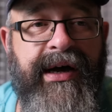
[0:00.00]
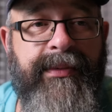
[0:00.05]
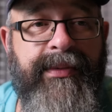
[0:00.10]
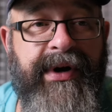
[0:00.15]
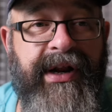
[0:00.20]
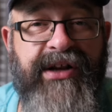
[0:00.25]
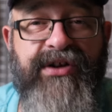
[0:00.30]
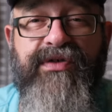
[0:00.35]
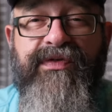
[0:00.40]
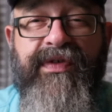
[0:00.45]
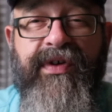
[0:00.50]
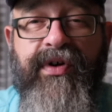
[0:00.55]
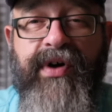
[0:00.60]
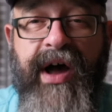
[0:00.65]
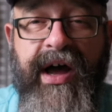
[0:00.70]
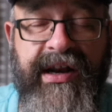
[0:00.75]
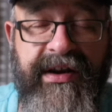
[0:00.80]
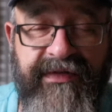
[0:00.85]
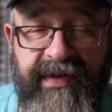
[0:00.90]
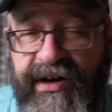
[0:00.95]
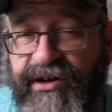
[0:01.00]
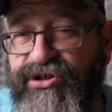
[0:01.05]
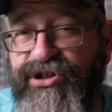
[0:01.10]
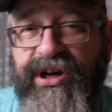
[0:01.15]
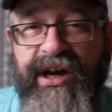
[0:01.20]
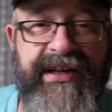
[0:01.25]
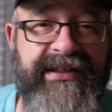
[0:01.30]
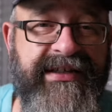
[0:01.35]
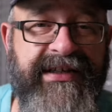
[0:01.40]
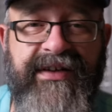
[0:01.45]
But I do feel kind of
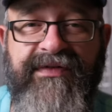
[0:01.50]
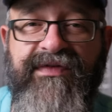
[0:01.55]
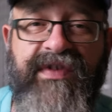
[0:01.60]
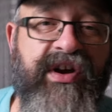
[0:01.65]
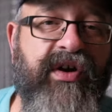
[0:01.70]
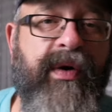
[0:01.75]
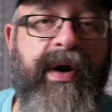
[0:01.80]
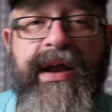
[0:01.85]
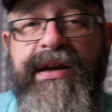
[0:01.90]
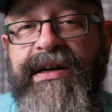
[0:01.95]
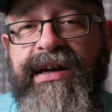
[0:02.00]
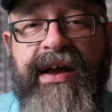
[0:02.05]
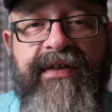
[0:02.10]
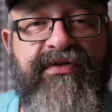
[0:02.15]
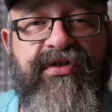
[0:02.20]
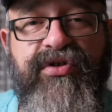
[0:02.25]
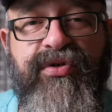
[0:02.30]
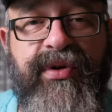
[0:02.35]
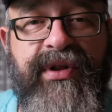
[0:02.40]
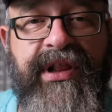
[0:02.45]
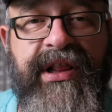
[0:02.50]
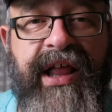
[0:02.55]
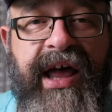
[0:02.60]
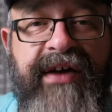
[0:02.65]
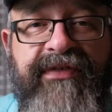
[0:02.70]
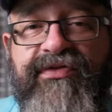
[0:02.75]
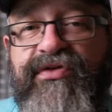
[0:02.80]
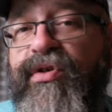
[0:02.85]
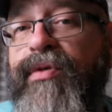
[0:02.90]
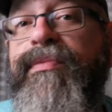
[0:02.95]
energized and invigorated after doing the
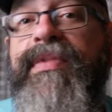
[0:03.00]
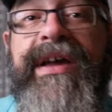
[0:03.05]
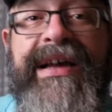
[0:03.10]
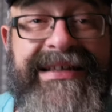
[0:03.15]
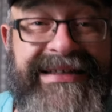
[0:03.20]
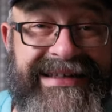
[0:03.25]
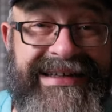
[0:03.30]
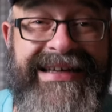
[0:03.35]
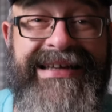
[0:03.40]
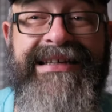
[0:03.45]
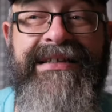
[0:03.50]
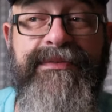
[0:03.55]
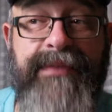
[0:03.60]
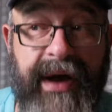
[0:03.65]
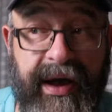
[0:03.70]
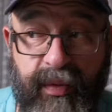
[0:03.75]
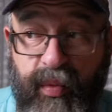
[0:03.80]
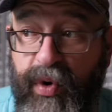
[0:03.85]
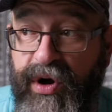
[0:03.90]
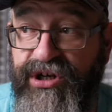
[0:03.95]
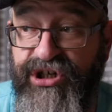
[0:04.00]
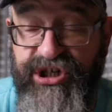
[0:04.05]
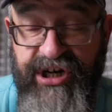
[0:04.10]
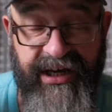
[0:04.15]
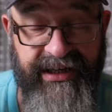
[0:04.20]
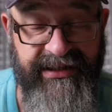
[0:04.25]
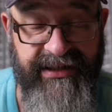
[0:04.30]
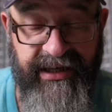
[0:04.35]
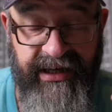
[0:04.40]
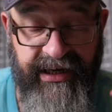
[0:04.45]
live stream because it is my one
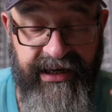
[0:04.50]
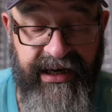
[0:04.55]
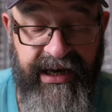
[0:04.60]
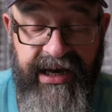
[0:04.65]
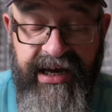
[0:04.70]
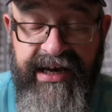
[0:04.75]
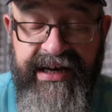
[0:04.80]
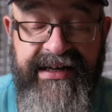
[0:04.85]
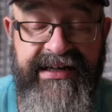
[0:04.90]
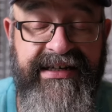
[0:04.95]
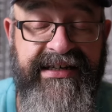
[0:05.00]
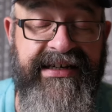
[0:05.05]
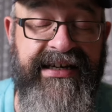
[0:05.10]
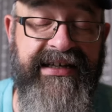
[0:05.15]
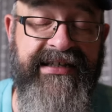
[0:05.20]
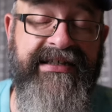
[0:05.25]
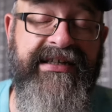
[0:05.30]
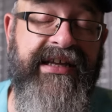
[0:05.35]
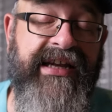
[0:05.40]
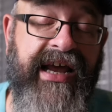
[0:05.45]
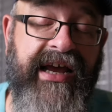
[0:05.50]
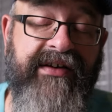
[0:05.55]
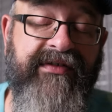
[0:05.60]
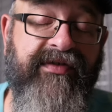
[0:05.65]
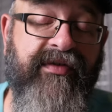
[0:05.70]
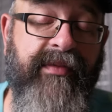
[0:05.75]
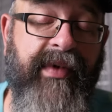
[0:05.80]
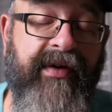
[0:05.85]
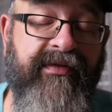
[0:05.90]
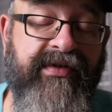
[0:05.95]
chance to like disconnect
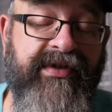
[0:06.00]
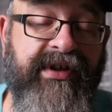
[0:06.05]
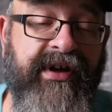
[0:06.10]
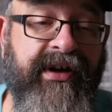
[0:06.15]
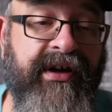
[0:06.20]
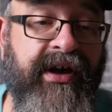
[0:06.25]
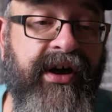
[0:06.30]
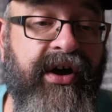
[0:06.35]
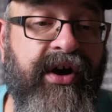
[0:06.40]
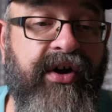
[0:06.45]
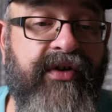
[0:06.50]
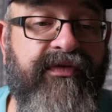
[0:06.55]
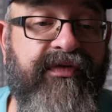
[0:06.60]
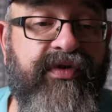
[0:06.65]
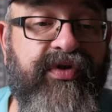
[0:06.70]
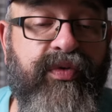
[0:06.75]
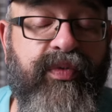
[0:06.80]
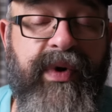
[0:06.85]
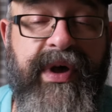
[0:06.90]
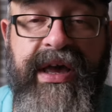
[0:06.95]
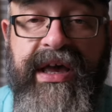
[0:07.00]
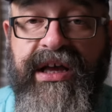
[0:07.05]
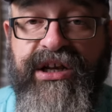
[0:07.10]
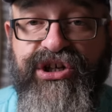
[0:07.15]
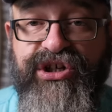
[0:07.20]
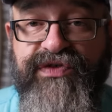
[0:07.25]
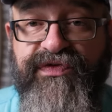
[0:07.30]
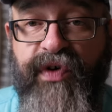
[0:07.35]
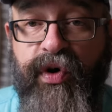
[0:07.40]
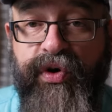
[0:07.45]
from everything for the week and
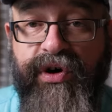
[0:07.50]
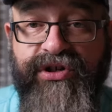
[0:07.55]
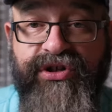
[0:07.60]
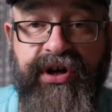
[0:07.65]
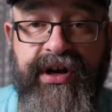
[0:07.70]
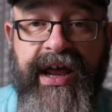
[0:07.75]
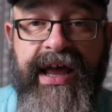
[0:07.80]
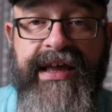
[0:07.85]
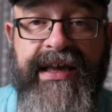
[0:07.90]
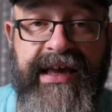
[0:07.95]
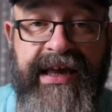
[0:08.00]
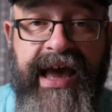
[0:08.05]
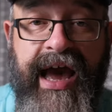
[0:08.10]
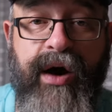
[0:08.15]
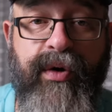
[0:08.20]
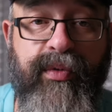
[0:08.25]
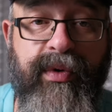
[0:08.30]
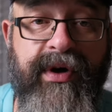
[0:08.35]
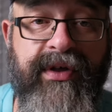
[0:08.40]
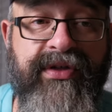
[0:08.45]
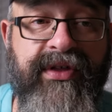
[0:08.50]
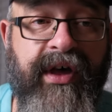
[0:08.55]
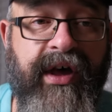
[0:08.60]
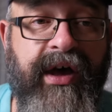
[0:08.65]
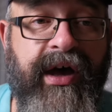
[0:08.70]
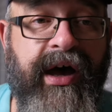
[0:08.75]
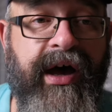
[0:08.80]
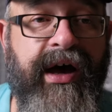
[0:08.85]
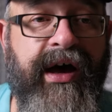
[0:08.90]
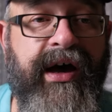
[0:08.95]
just focus on hanging out with
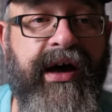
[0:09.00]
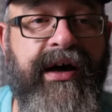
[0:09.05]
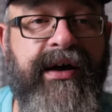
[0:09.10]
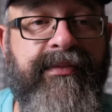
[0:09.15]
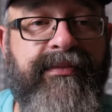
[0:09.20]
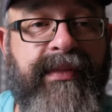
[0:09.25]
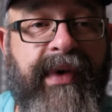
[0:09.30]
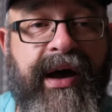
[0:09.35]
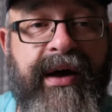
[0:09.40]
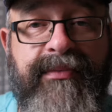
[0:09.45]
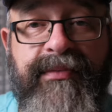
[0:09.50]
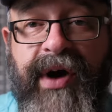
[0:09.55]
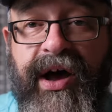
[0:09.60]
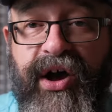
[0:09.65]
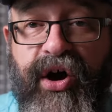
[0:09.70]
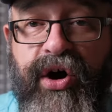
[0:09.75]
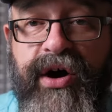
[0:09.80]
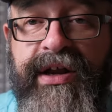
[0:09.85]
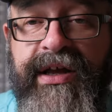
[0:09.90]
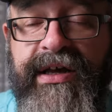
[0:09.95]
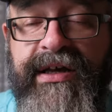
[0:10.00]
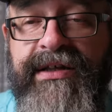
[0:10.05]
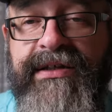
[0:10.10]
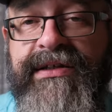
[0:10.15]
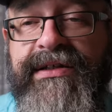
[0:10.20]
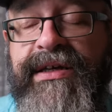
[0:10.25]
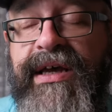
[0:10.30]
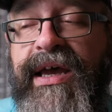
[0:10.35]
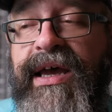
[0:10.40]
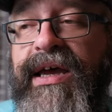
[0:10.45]
my
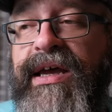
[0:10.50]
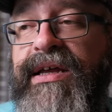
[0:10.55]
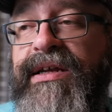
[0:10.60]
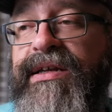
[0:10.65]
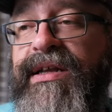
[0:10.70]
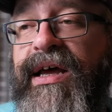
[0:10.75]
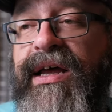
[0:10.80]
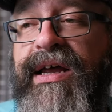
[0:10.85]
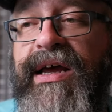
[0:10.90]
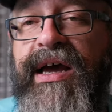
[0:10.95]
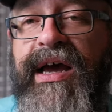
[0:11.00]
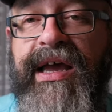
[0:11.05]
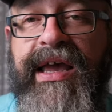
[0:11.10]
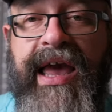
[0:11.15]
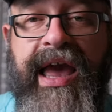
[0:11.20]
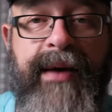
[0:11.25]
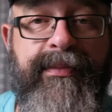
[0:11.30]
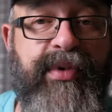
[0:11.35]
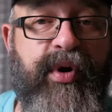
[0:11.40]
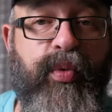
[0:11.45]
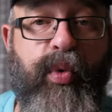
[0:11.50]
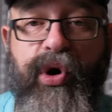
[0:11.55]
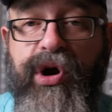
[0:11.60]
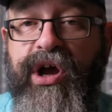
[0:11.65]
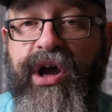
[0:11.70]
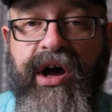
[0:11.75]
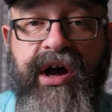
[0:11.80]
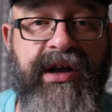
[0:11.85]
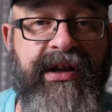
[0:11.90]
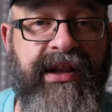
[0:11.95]
audience. And I can't be
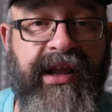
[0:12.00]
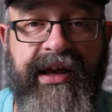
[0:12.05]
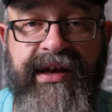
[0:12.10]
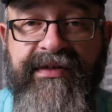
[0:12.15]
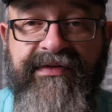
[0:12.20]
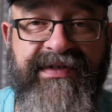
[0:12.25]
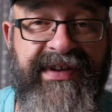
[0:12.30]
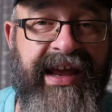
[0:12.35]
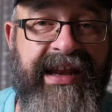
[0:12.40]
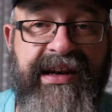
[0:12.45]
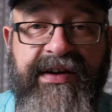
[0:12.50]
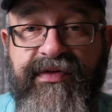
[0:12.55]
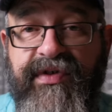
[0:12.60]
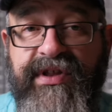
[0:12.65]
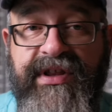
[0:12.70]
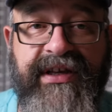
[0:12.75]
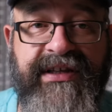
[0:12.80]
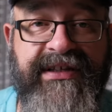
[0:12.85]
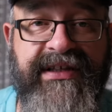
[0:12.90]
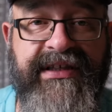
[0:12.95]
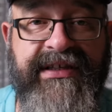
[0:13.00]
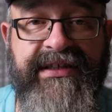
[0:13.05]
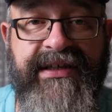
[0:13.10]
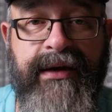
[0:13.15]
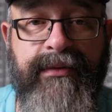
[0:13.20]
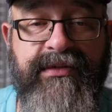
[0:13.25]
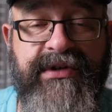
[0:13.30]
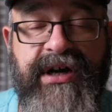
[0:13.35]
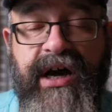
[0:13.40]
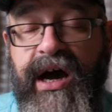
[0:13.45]
working on like 10 different things at the
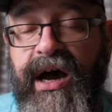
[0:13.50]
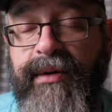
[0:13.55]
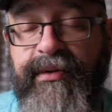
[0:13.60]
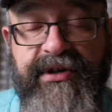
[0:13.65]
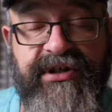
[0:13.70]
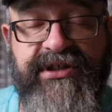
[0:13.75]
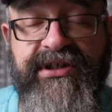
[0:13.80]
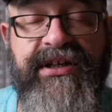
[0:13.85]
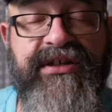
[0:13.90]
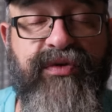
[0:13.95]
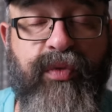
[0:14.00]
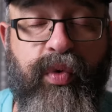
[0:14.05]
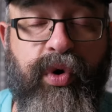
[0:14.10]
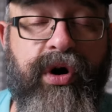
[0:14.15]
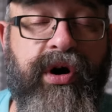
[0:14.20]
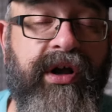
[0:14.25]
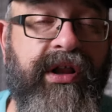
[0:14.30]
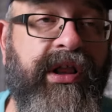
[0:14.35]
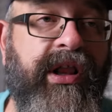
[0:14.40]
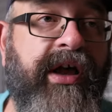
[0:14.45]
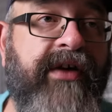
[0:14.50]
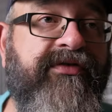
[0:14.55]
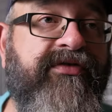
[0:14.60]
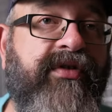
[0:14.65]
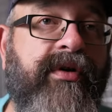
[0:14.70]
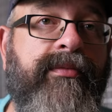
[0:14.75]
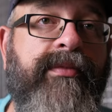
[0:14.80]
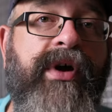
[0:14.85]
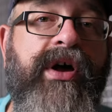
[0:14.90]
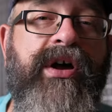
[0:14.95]
same time. It just doesn't work on a live
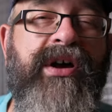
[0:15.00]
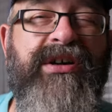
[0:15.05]
stream.